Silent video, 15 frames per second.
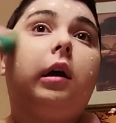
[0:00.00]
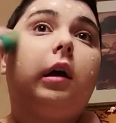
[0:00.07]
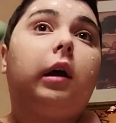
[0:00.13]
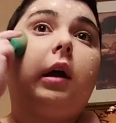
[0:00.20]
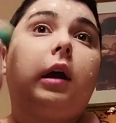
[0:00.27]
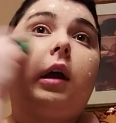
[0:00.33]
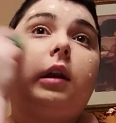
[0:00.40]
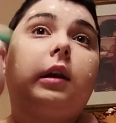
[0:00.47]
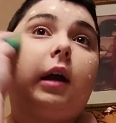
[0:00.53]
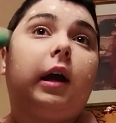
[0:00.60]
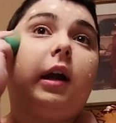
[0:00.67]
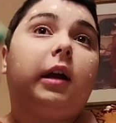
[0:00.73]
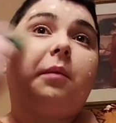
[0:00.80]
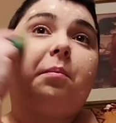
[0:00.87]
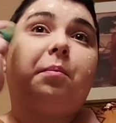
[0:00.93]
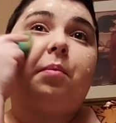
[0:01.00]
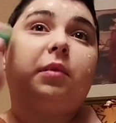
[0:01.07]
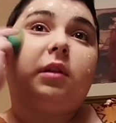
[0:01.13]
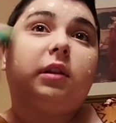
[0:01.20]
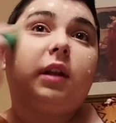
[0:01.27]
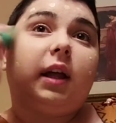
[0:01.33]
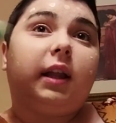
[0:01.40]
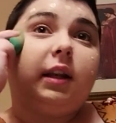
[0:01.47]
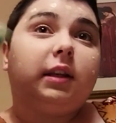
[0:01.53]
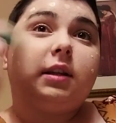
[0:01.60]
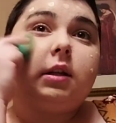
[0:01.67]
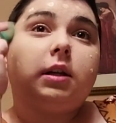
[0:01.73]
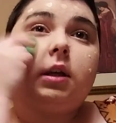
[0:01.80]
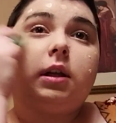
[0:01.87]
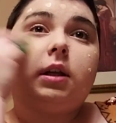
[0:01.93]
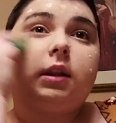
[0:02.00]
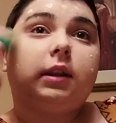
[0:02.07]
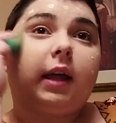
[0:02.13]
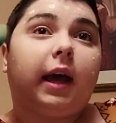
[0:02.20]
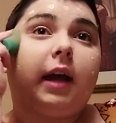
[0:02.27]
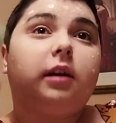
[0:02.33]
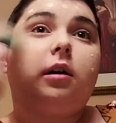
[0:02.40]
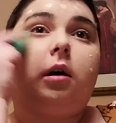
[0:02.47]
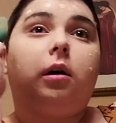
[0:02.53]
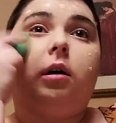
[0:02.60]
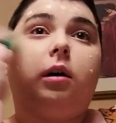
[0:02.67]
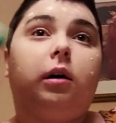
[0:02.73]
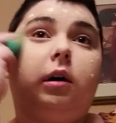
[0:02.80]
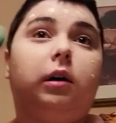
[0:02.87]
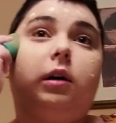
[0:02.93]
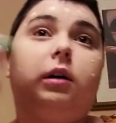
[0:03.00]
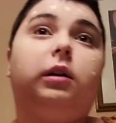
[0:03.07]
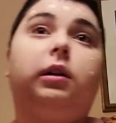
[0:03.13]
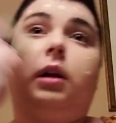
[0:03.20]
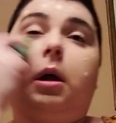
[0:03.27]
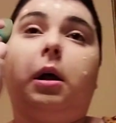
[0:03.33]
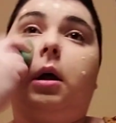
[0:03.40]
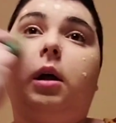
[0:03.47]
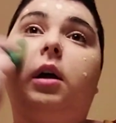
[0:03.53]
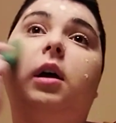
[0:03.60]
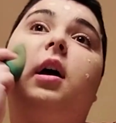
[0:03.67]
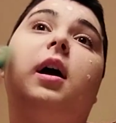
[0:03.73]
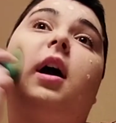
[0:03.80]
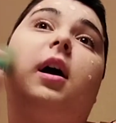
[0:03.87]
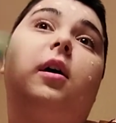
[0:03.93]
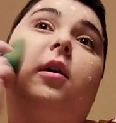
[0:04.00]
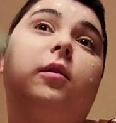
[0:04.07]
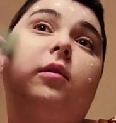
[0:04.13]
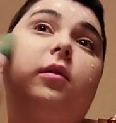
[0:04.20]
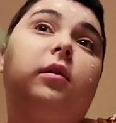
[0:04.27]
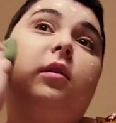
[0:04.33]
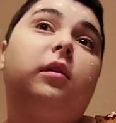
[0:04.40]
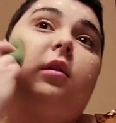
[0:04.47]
And I blend that all out.